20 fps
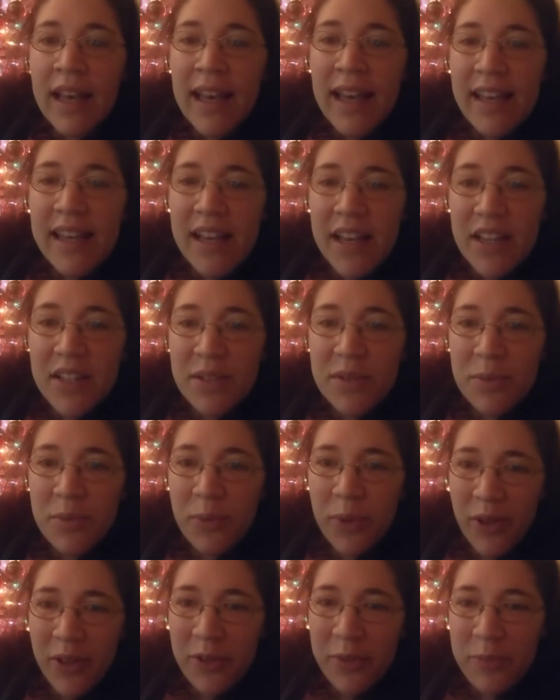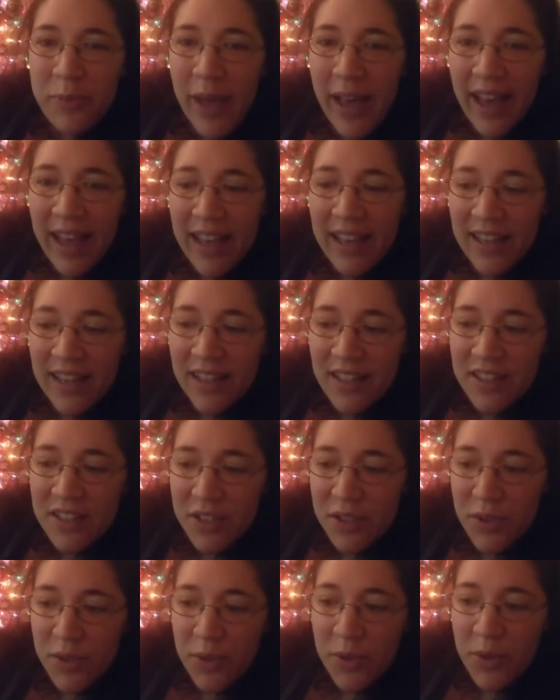Hey guys, welcome back
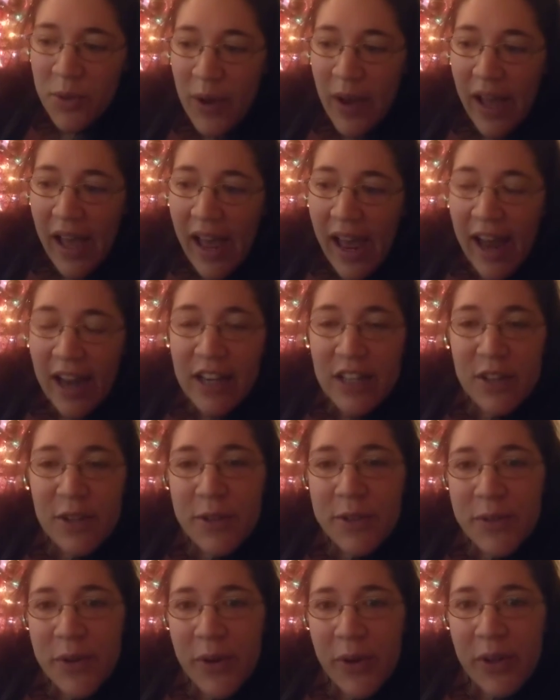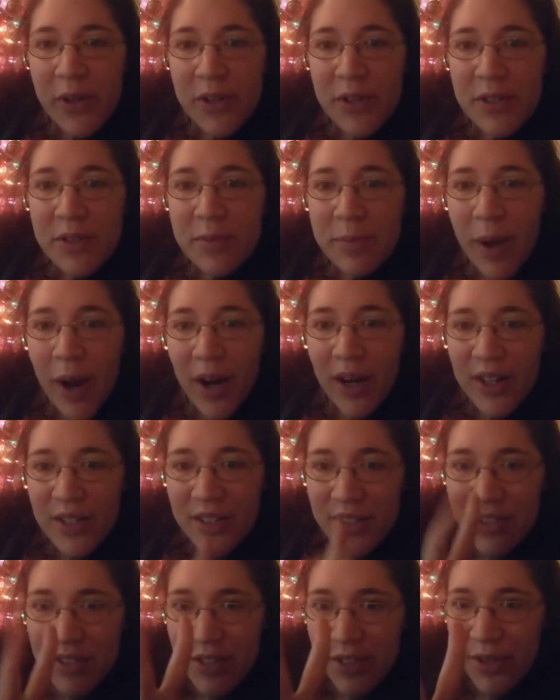to How to Use Oils Part
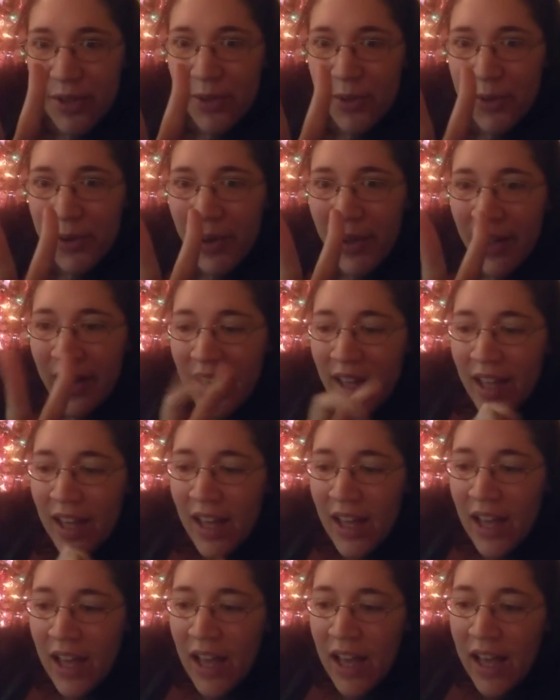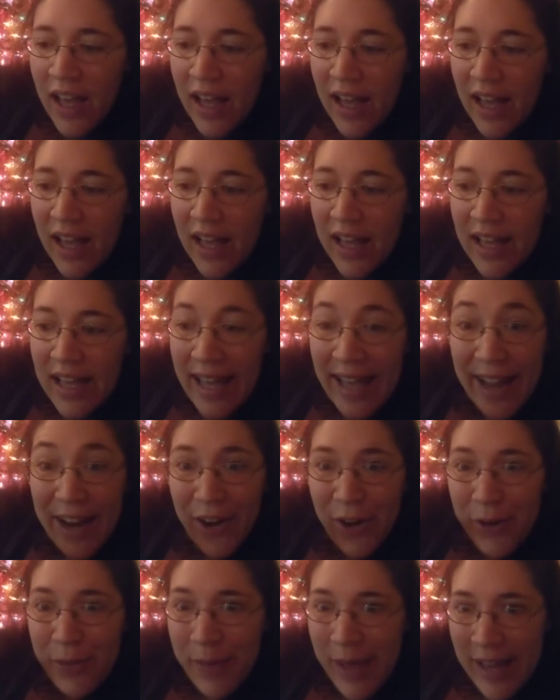2,
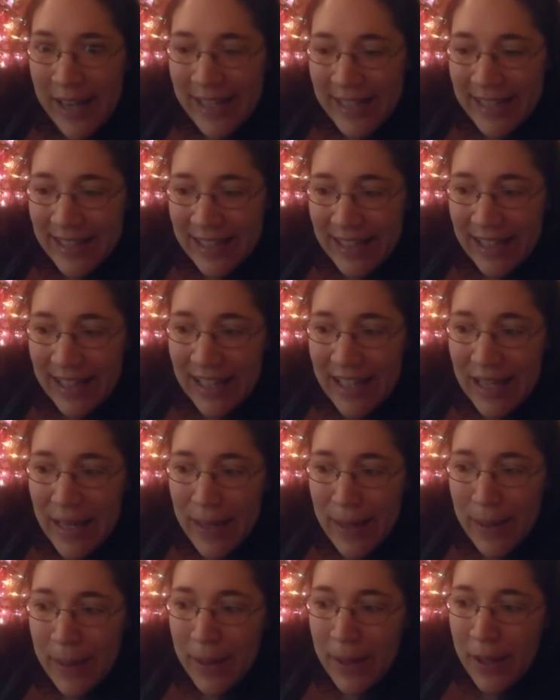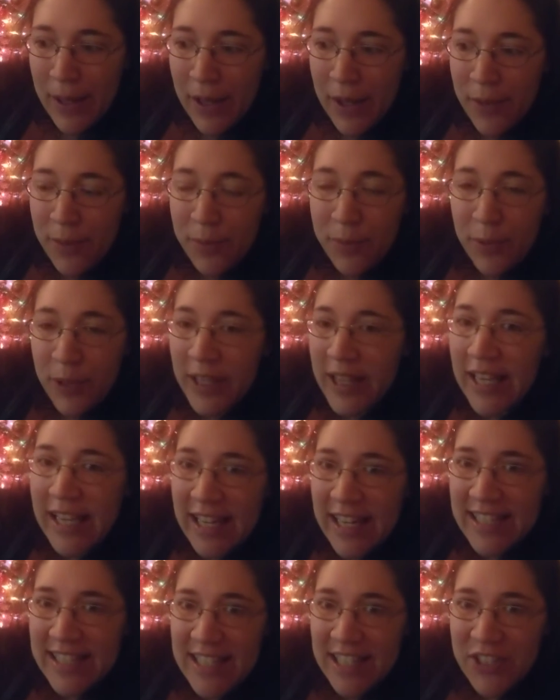Aromatically. Breathing an
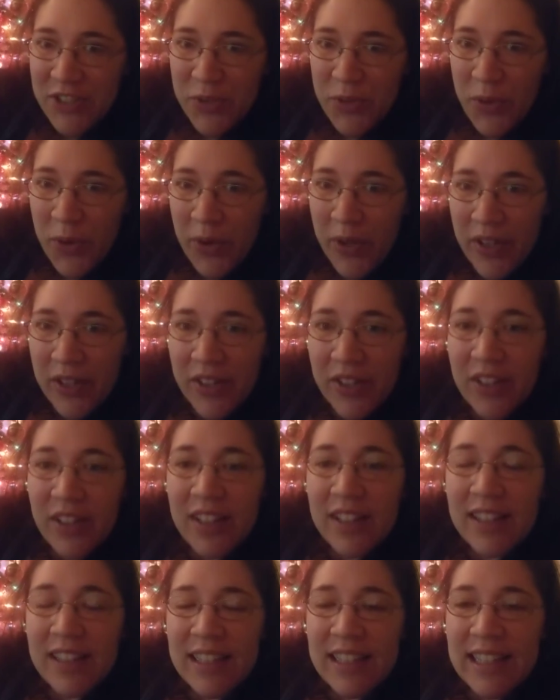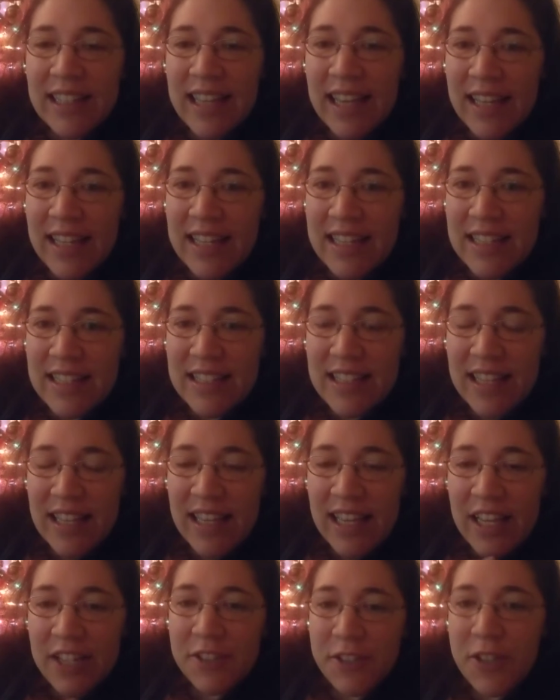essential oil gets it
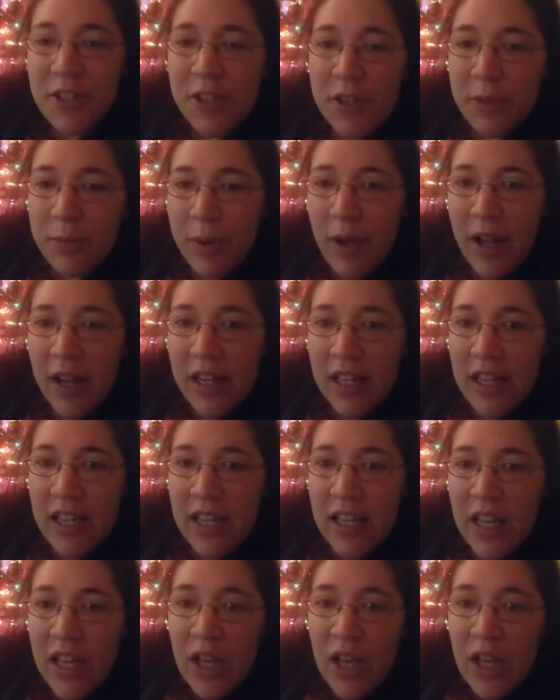into your body